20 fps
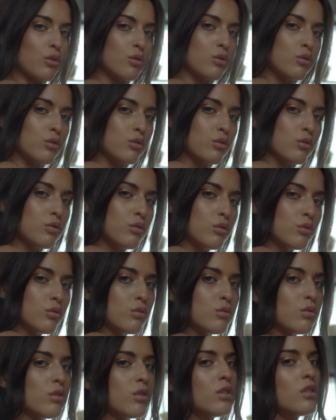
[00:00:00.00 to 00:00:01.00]
out, it
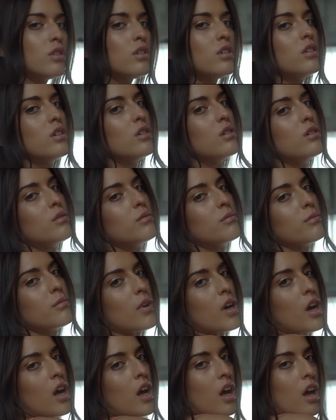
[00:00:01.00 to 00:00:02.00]
smooths highlights, and it
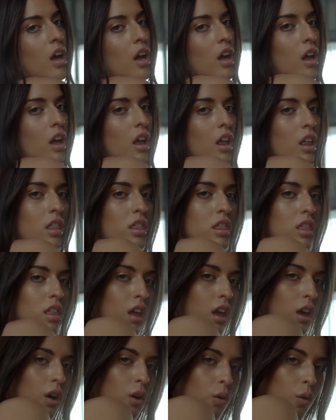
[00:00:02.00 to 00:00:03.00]
blooms
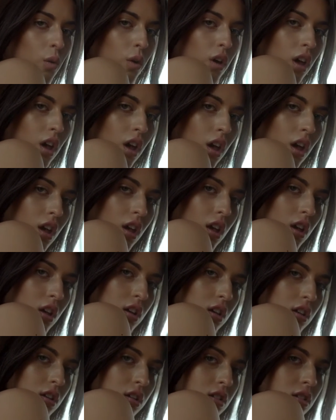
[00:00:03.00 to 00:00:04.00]
light. So if
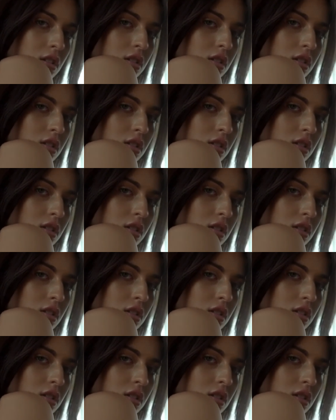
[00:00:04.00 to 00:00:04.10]
you have